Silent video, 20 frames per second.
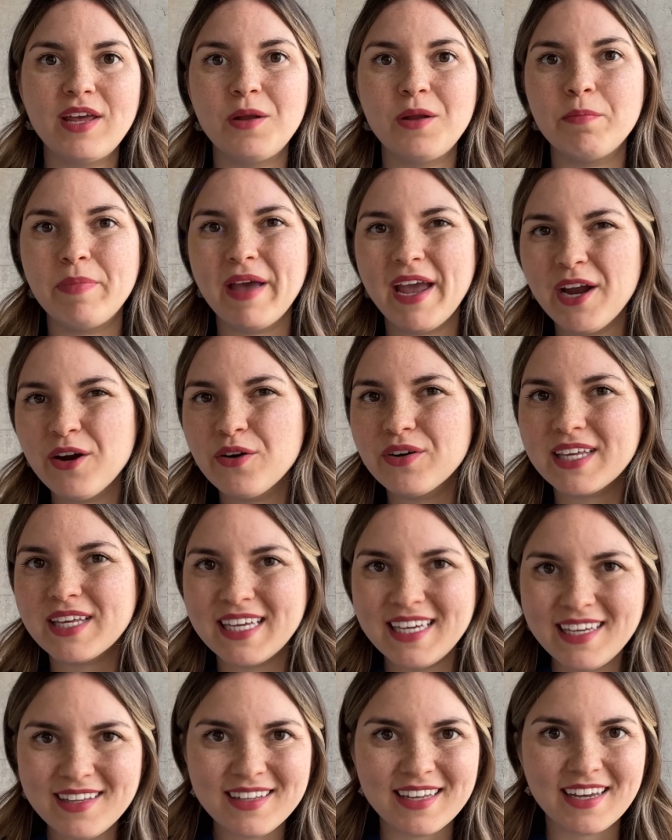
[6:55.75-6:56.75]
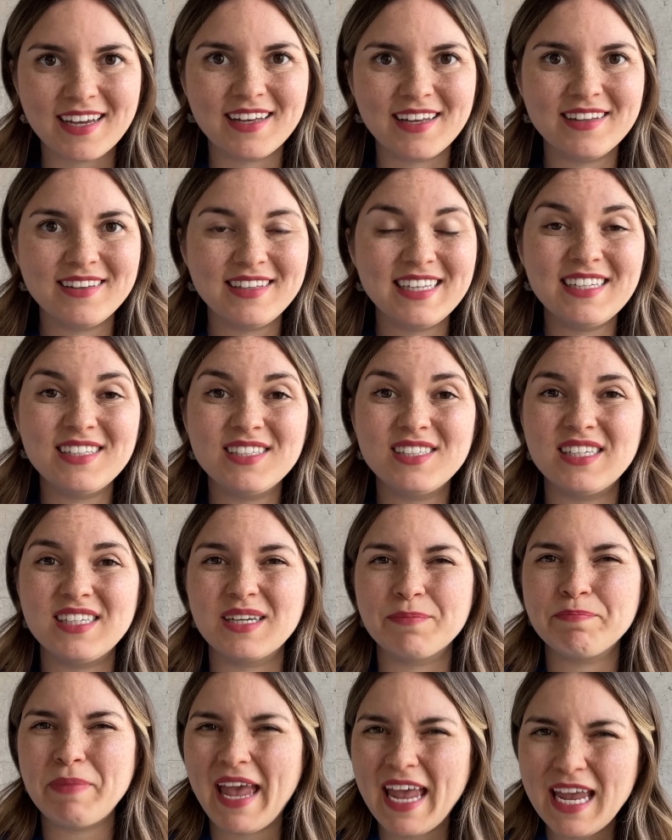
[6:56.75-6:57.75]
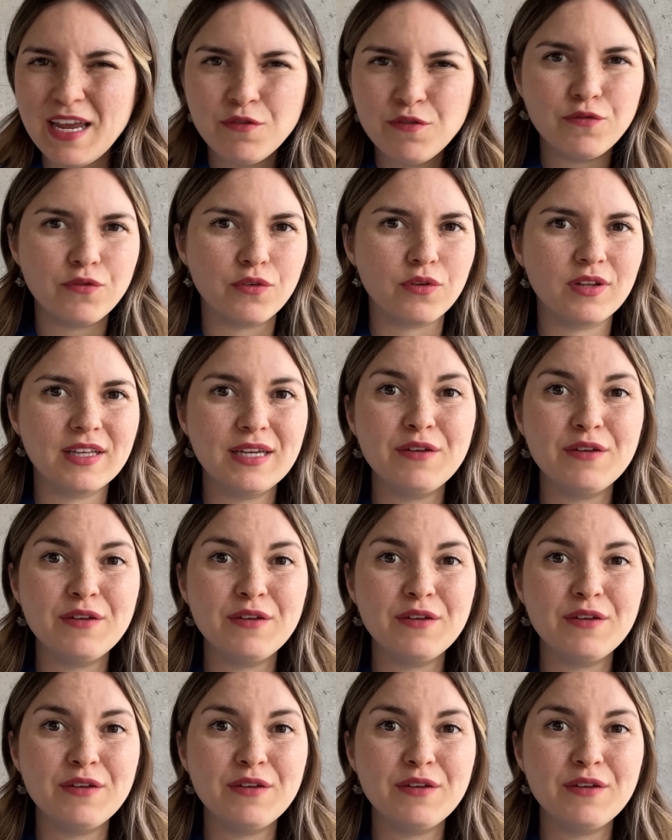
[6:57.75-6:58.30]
and impaired healing leads to painful